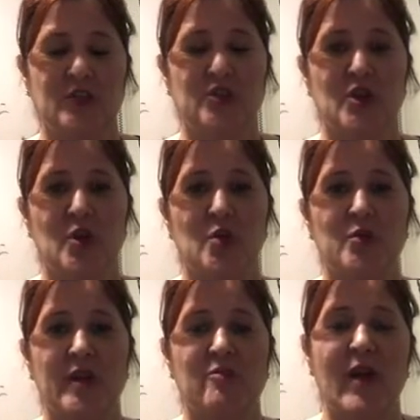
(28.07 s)

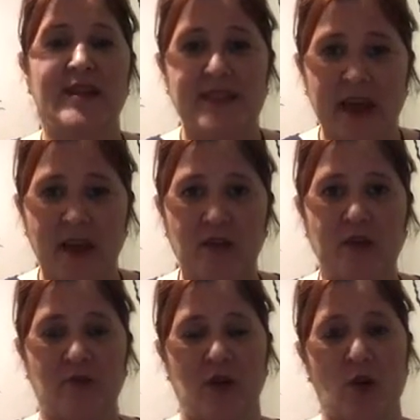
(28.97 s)
So they write down
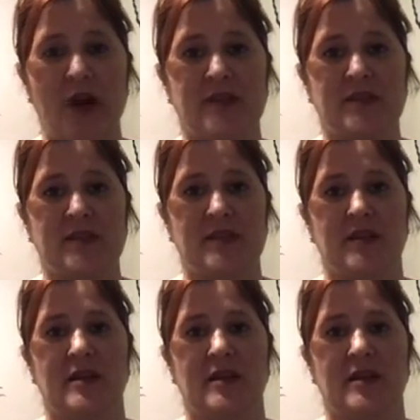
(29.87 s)
their request,